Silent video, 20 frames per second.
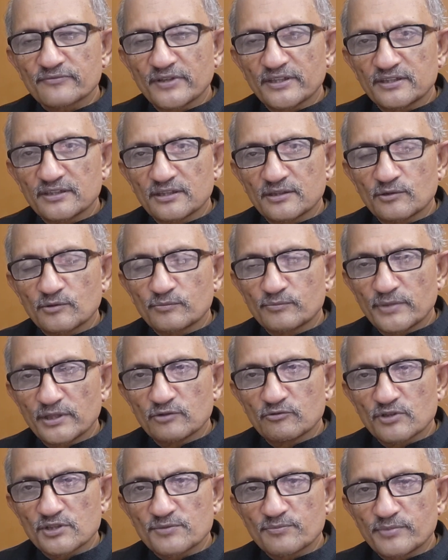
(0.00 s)
when the
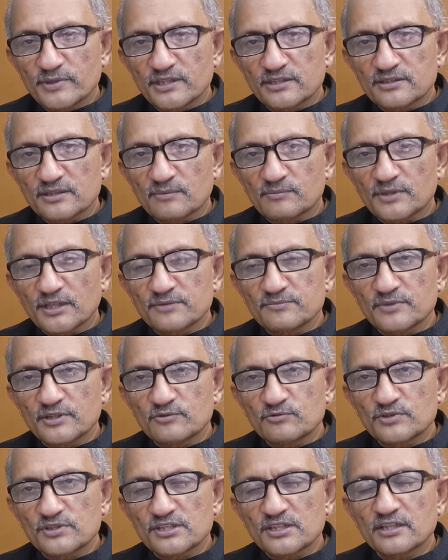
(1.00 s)
bill was big, sometimes
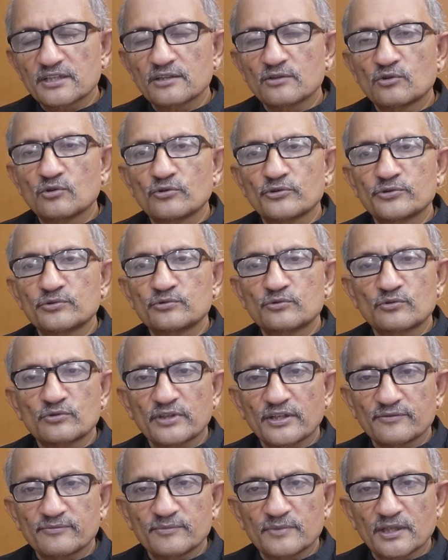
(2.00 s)
they would say, oh, you
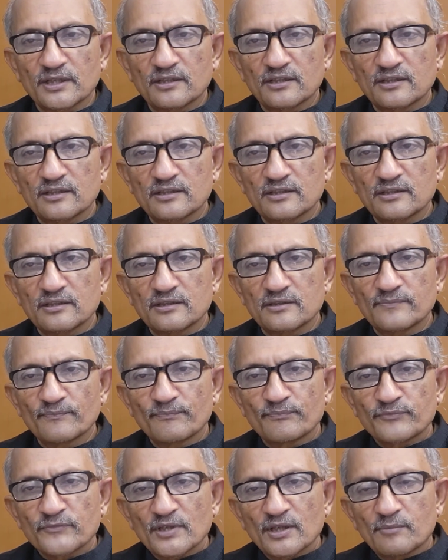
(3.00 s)
don't have
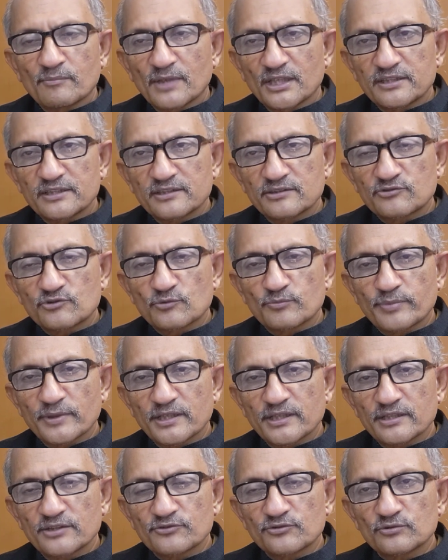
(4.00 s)
money to
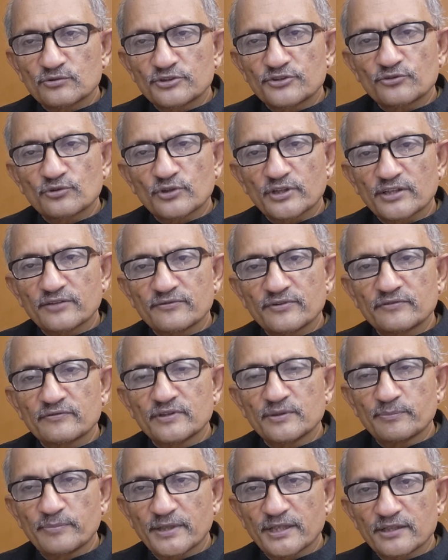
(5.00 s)
pay, so it's okay, we
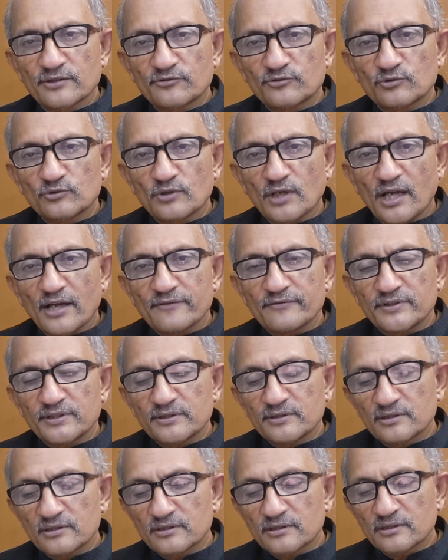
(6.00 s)
will pay. So
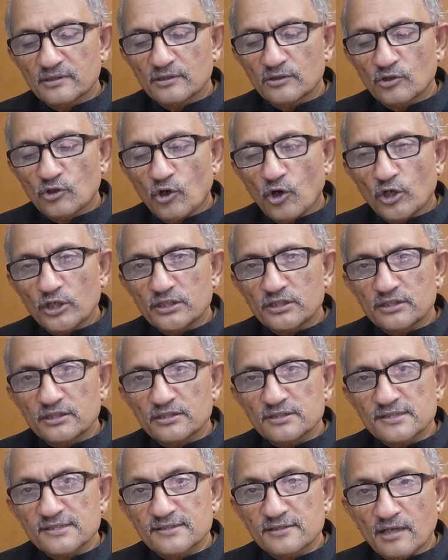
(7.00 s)
having got
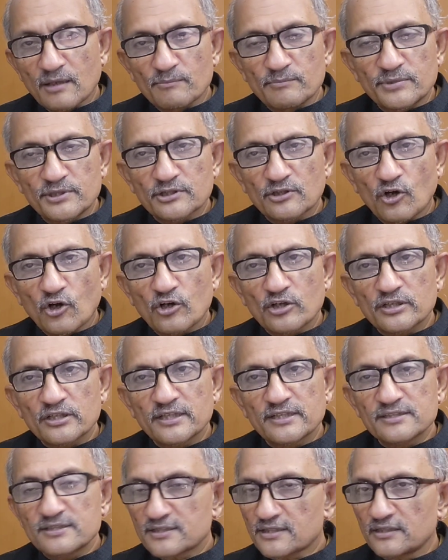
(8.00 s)
snubbed or
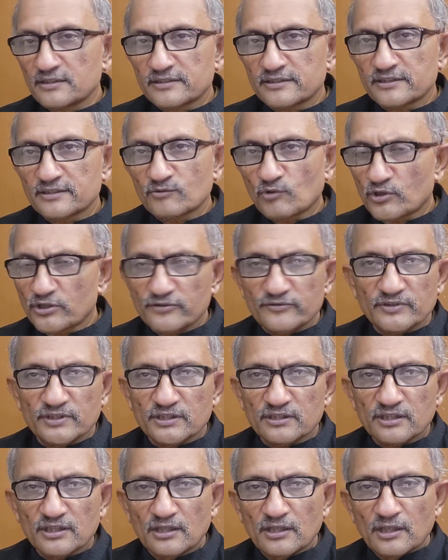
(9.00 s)
insulted,
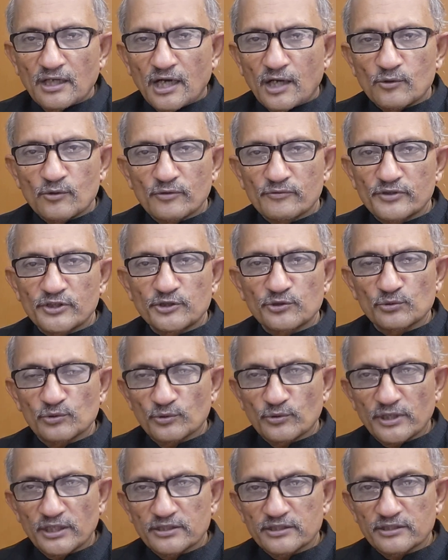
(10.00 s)
whatever, however you
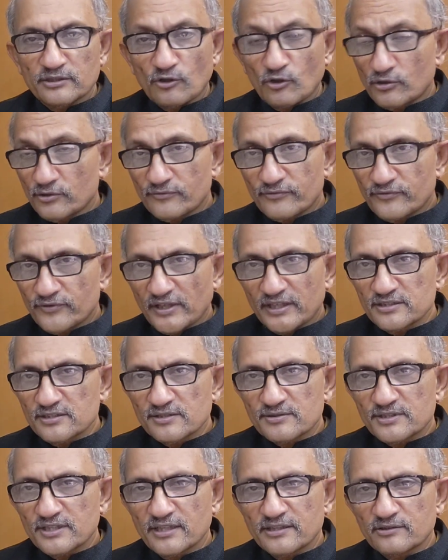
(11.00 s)
look at it, or
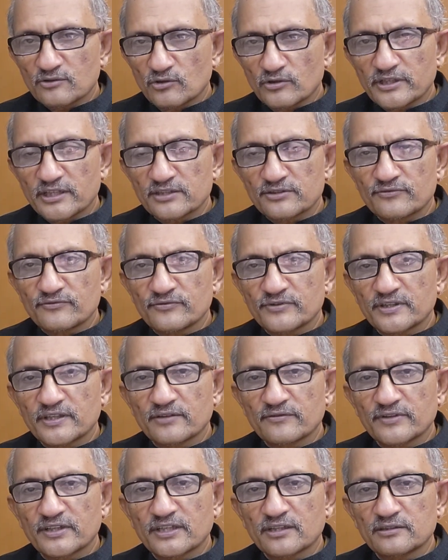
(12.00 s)
friends saying, okay,
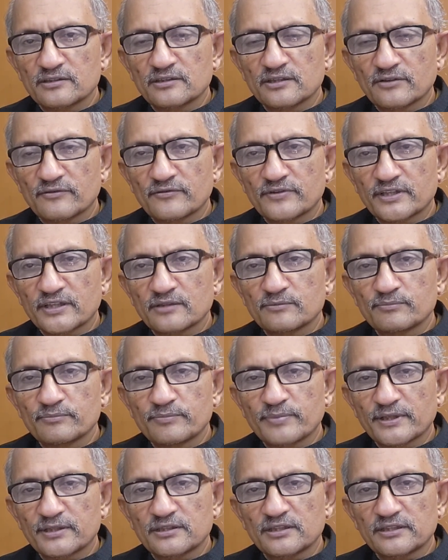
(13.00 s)
we can
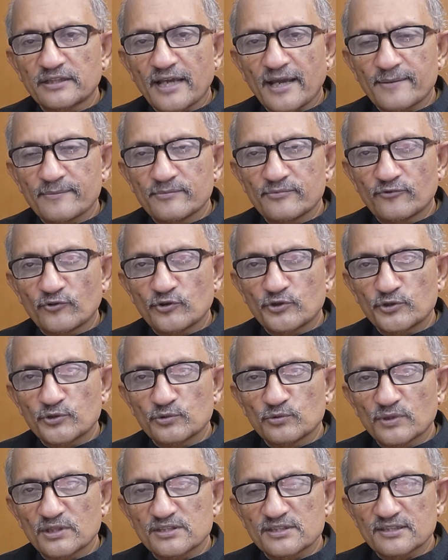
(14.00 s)
pick the tab for
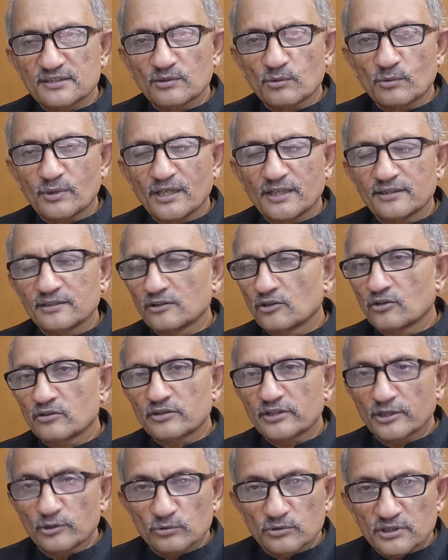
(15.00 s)
you once in a while or
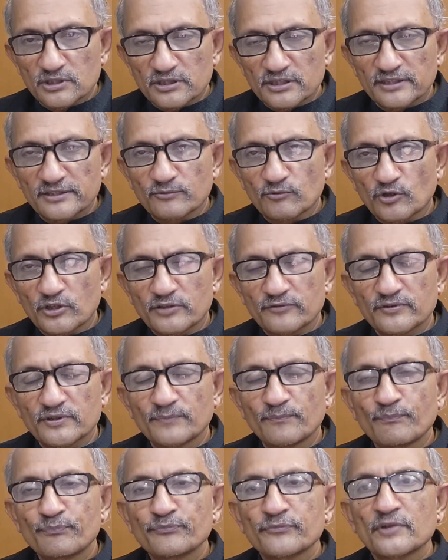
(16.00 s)
regularly, whatever,
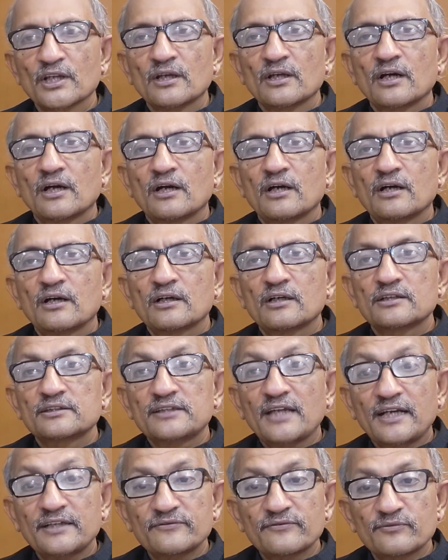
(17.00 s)

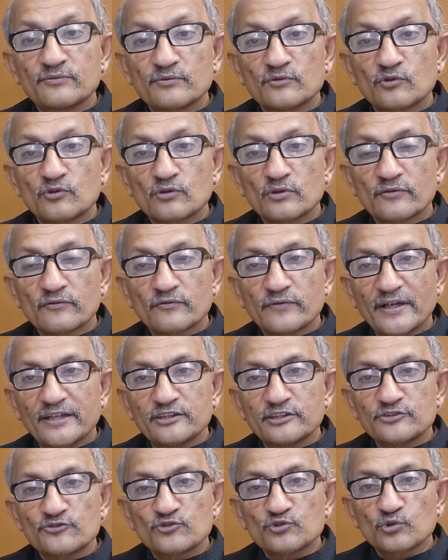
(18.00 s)
that
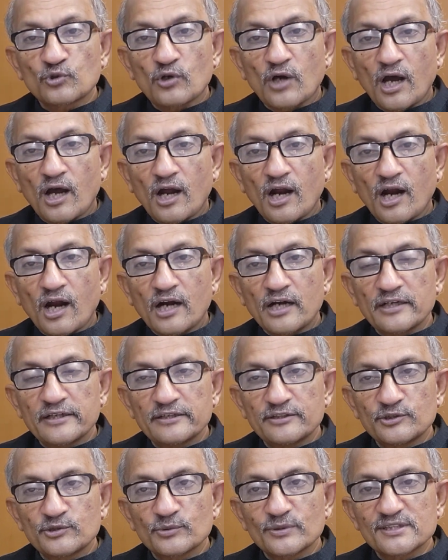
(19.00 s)
went so hard
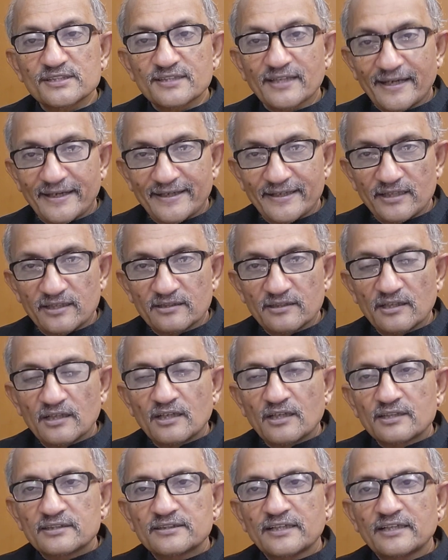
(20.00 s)
into his head
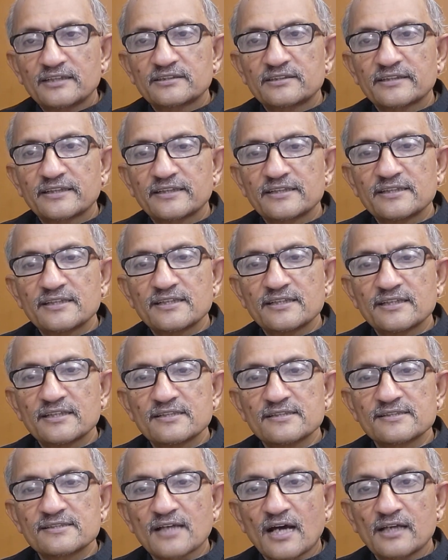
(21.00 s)
that he
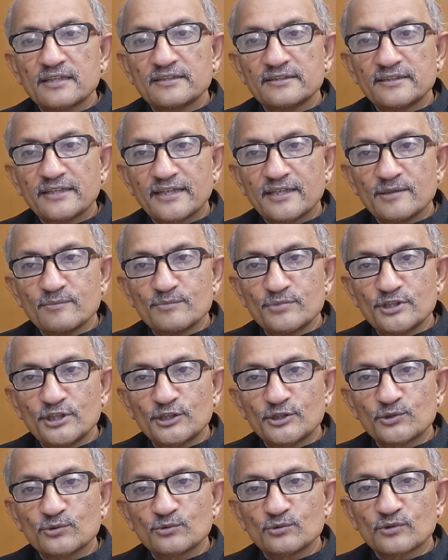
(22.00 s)
is
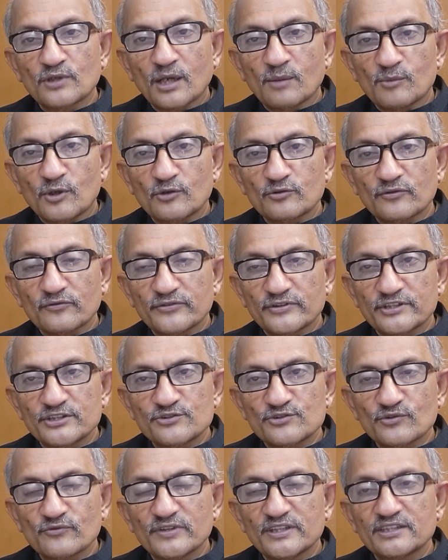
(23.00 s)
unable to come out of
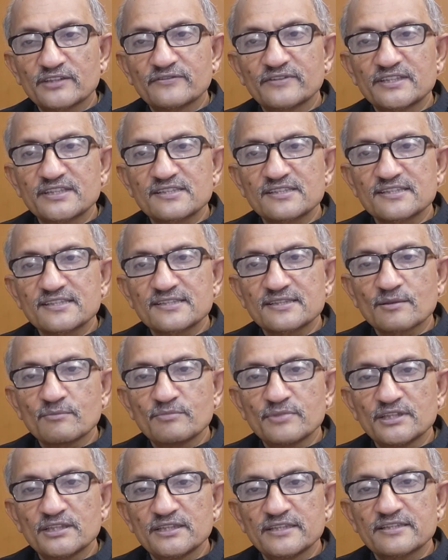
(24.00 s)
it. So whenever he sees a
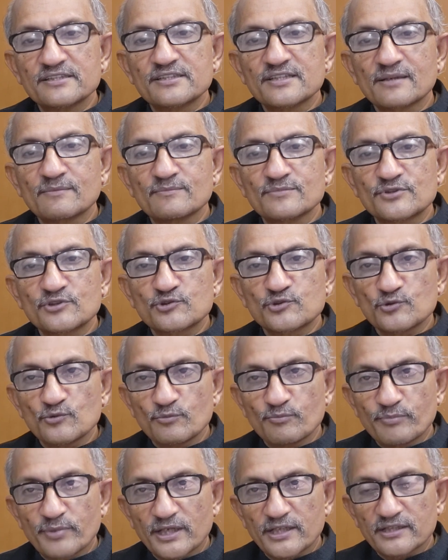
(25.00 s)
bill, he jumps
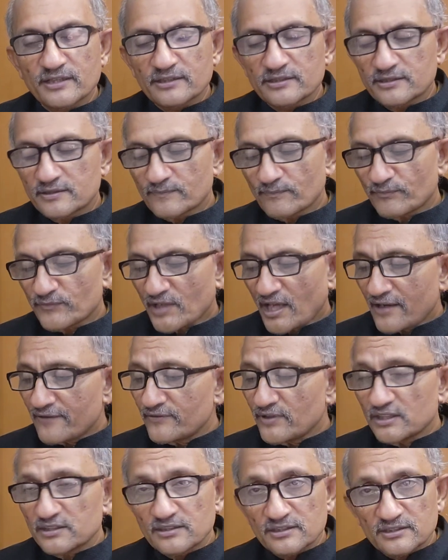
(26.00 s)
to paying it. I
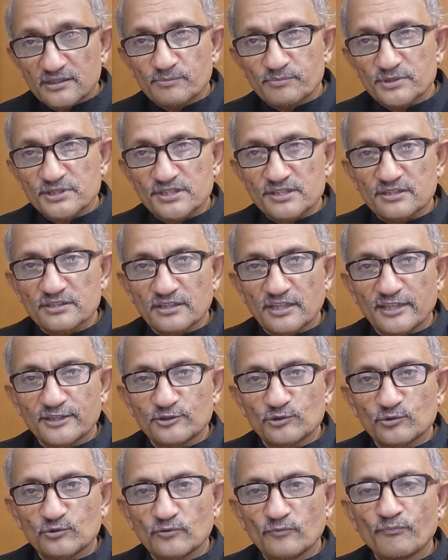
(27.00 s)
have another person I
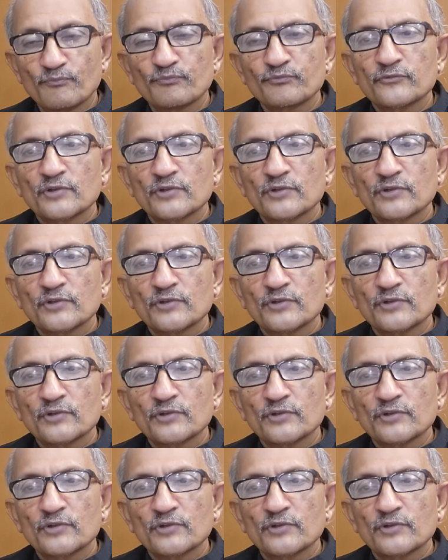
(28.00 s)
know